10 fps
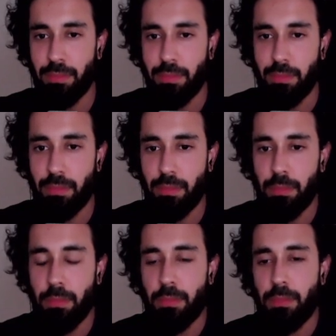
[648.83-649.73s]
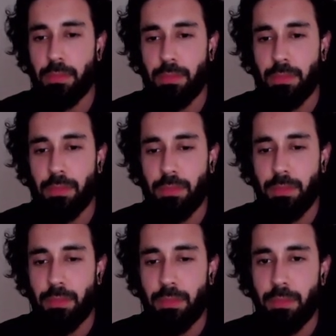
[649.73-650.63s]

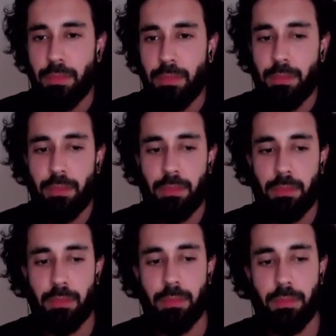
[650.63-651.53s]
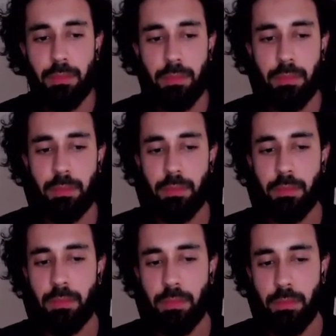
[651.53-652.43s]

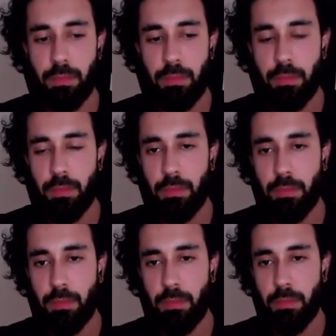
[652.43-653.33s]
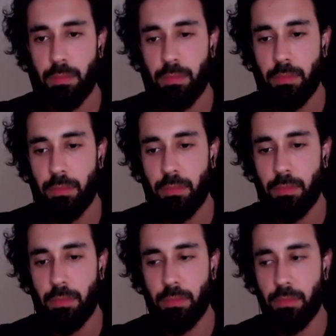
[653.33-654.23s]

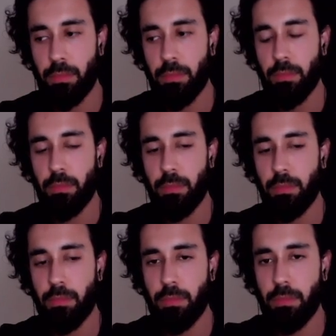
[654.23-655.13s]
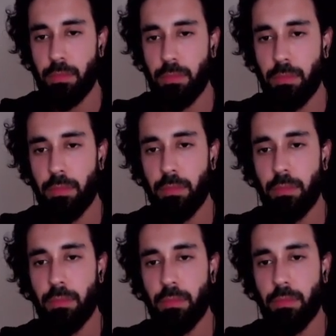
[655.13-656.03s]

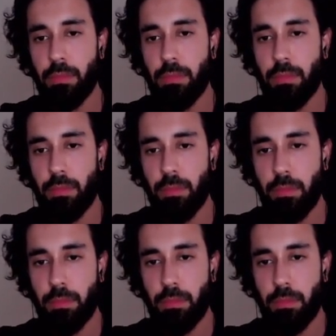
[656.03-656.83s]
No words are spoken by the person on screen.